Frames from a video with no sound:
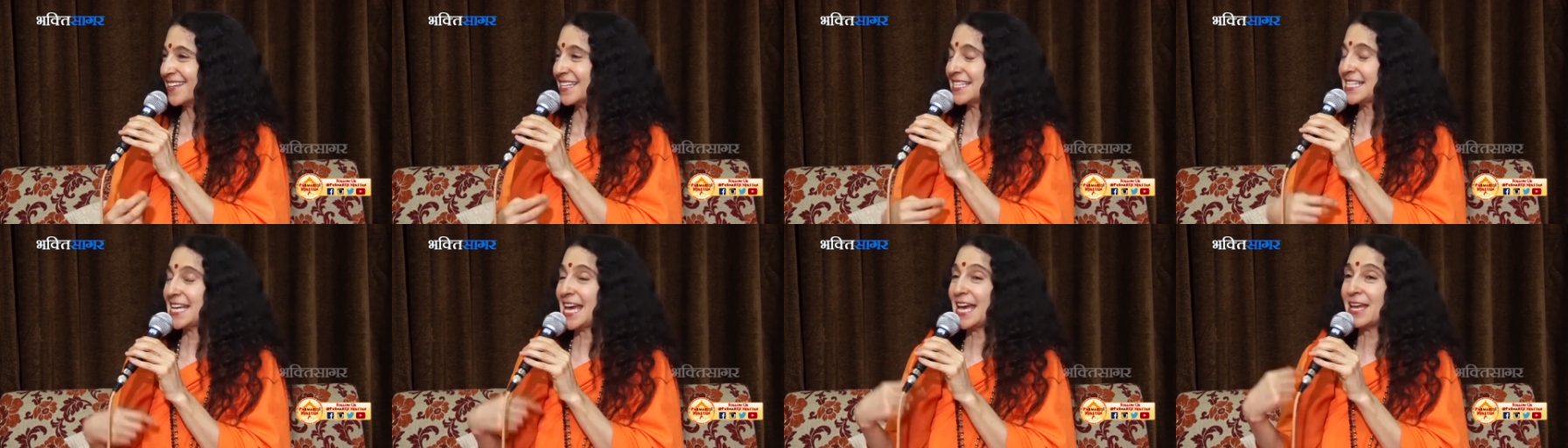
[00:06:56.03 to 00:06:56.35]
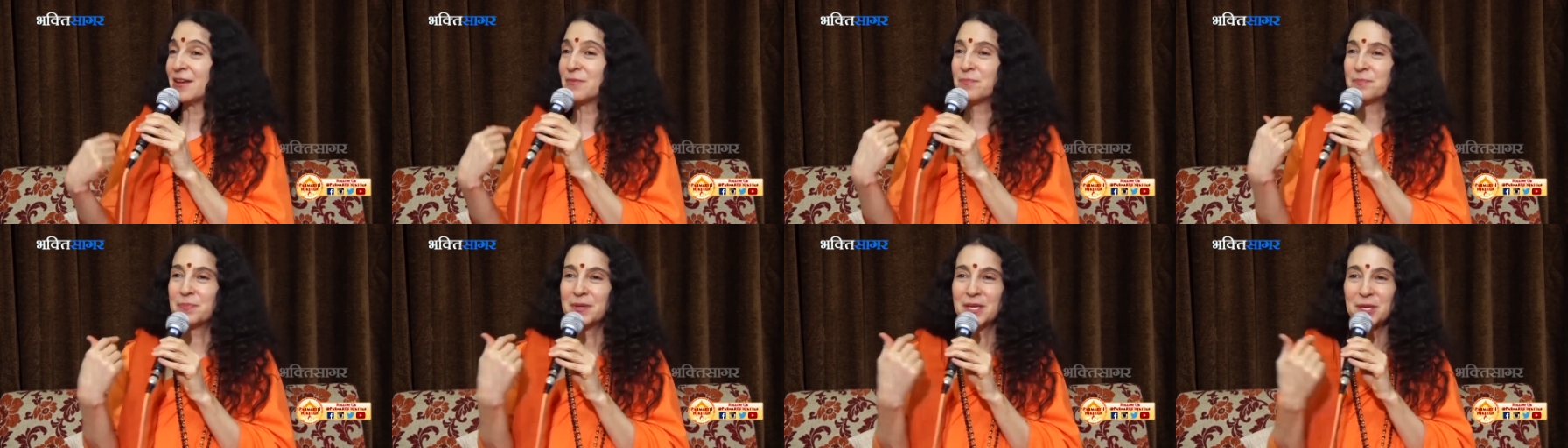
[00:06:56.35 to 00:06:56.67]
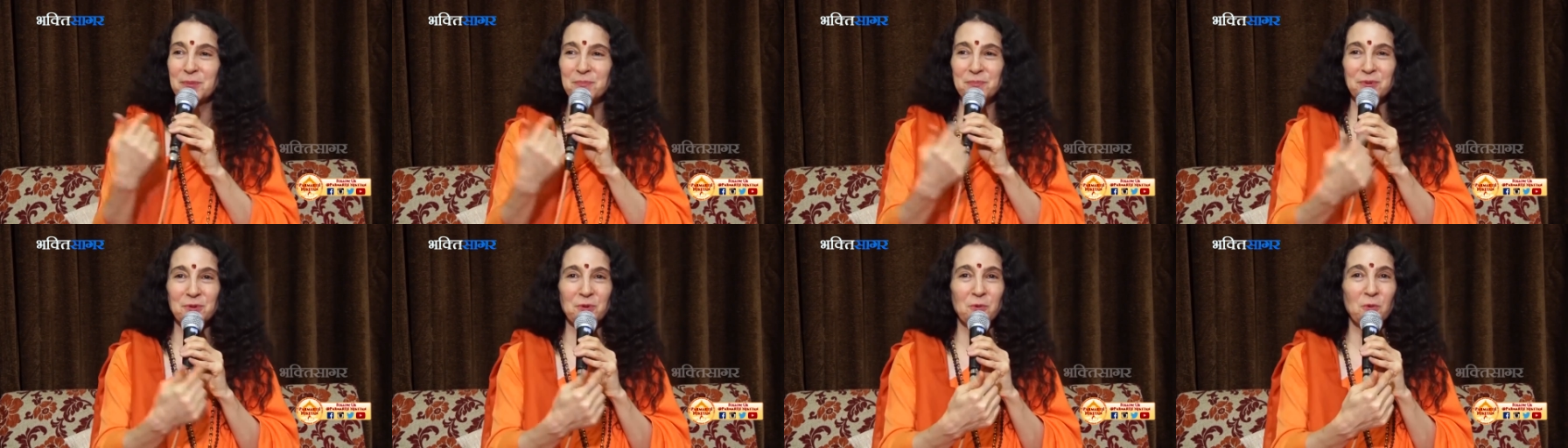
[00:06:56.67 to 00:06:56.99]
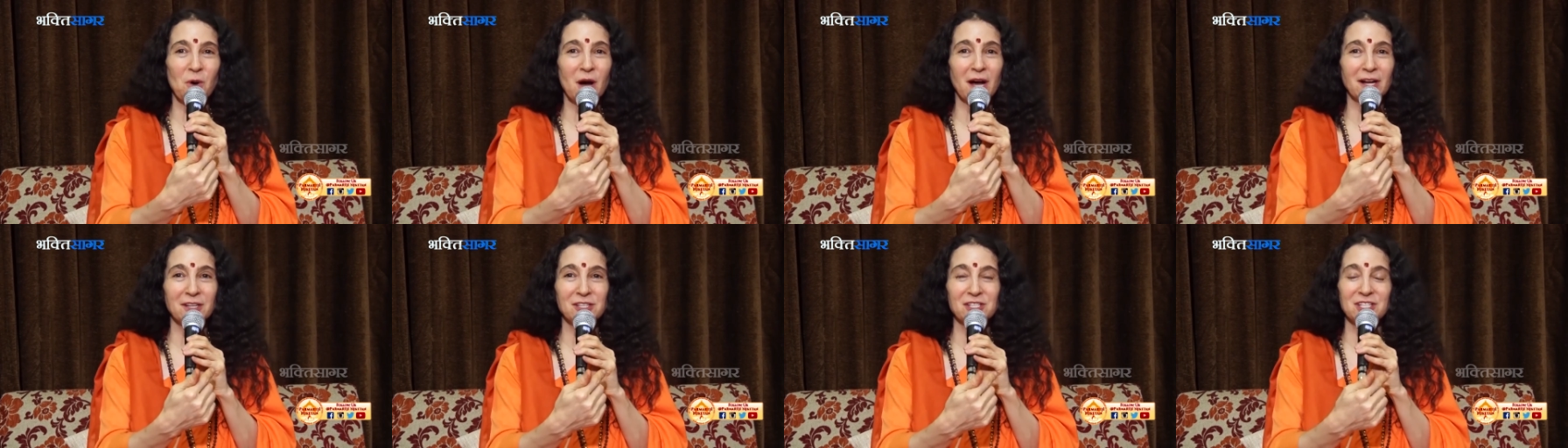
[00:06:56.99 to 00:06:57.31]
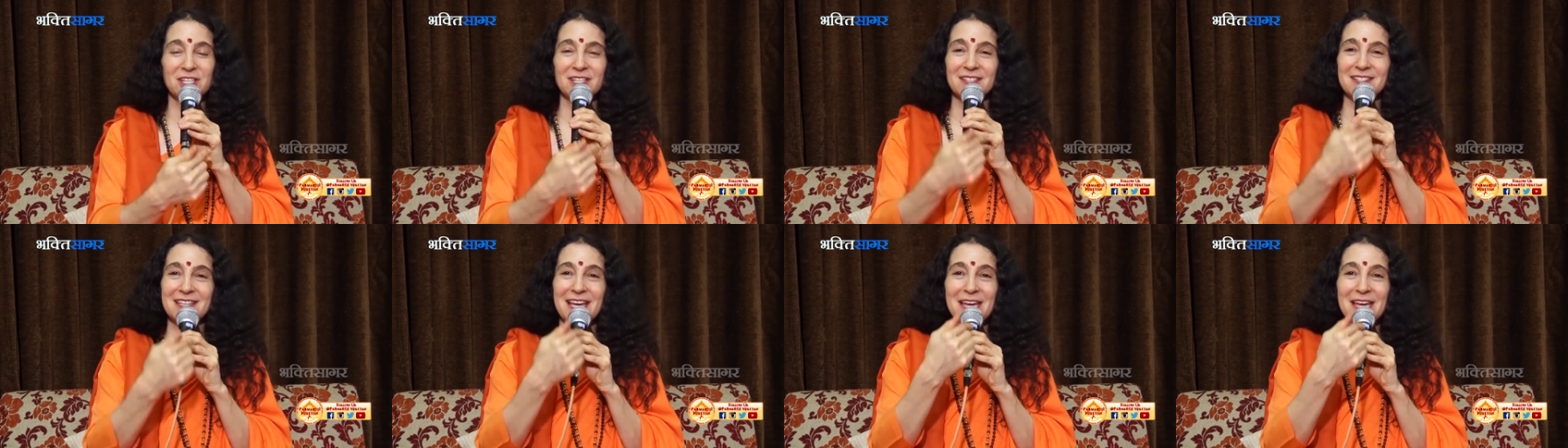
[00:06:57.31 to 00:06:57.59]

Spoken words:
10 people watch it,